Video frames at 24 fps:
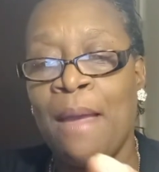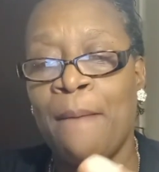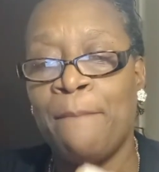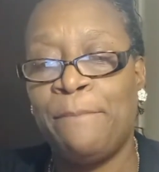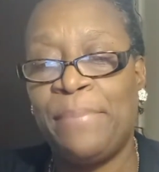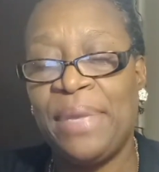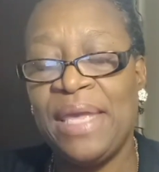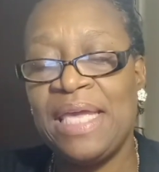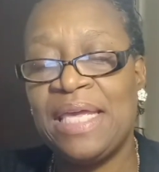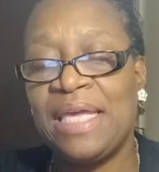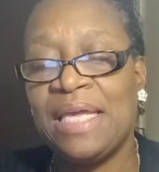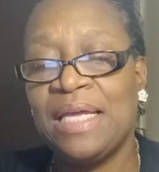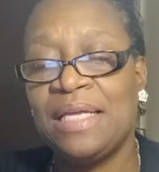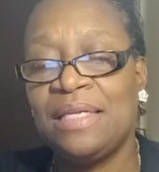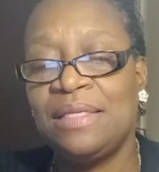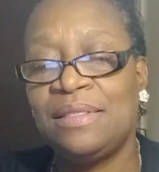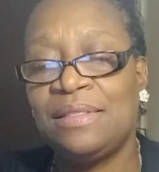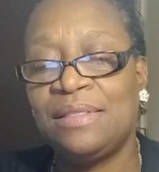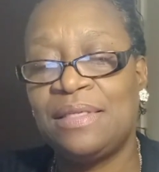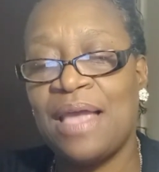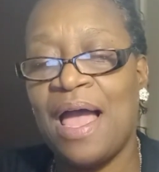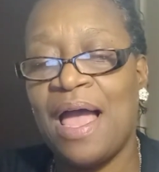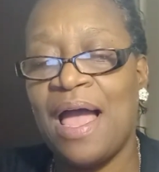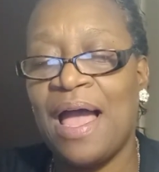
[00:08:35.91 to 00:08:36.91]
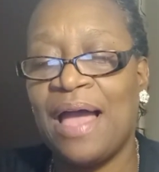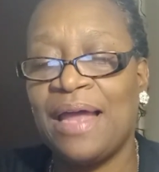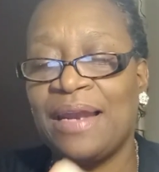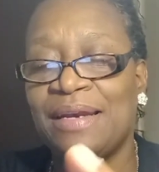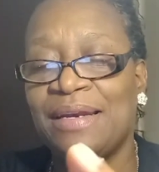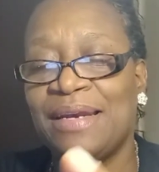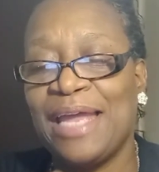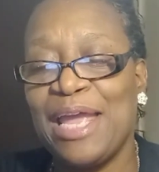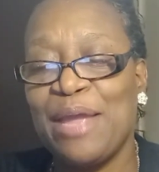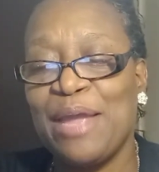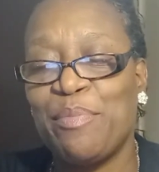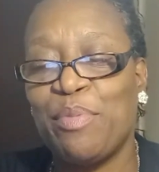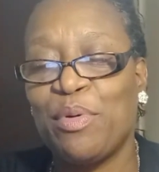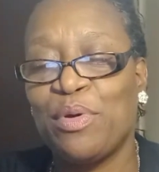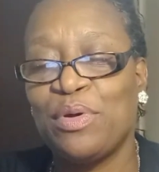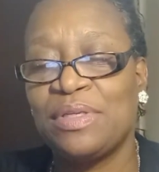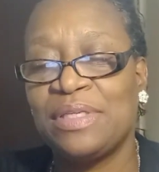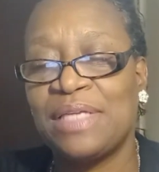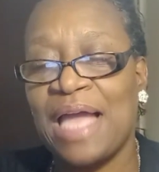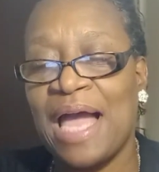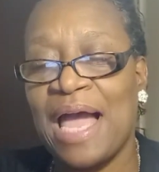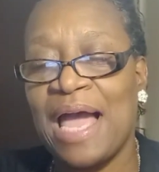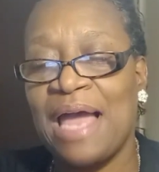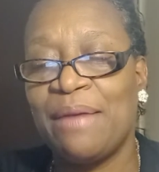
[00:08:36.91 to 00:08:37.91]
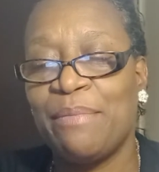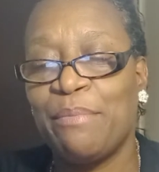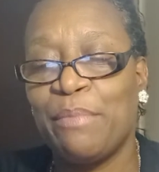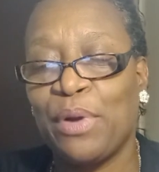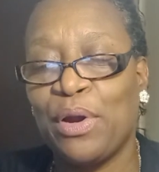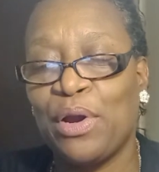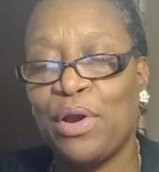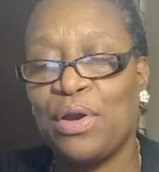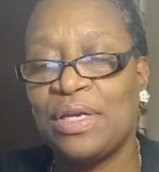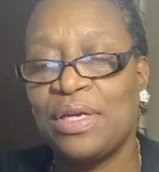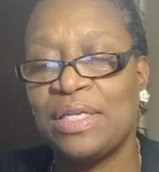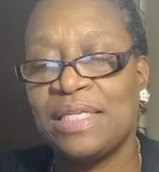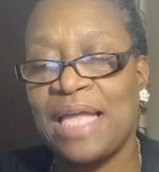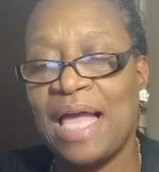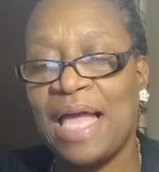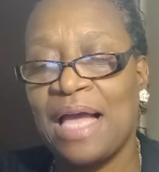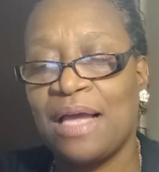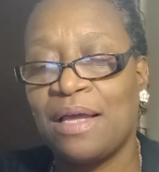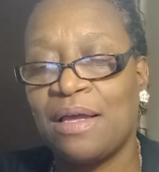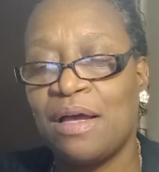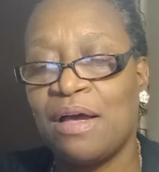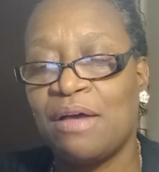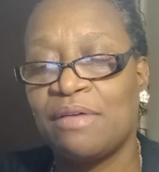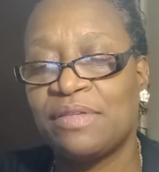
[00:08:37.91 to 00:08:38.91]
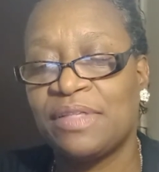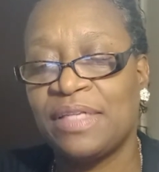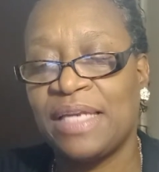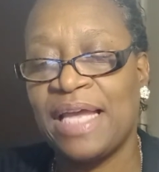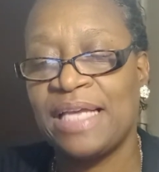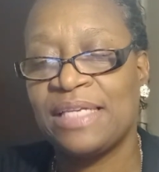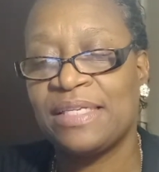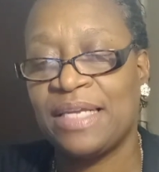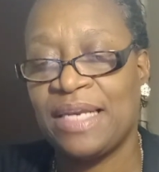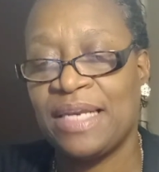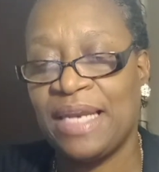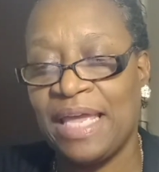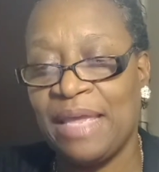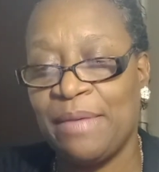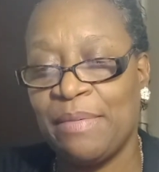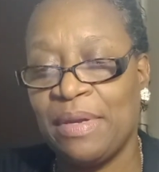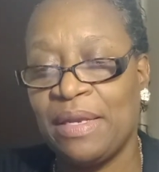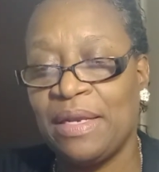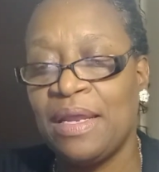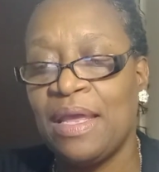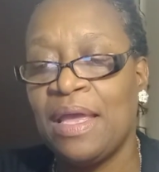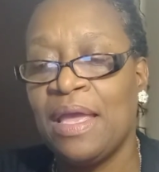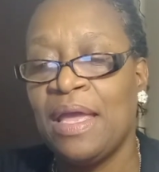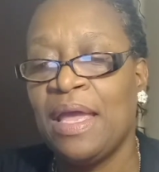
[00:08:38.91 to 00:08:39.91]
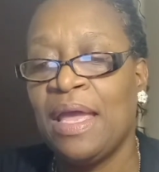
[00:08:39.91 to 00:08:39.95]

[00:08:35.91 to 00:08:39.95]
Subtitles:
beacon.labor.maryland.gov/claim it.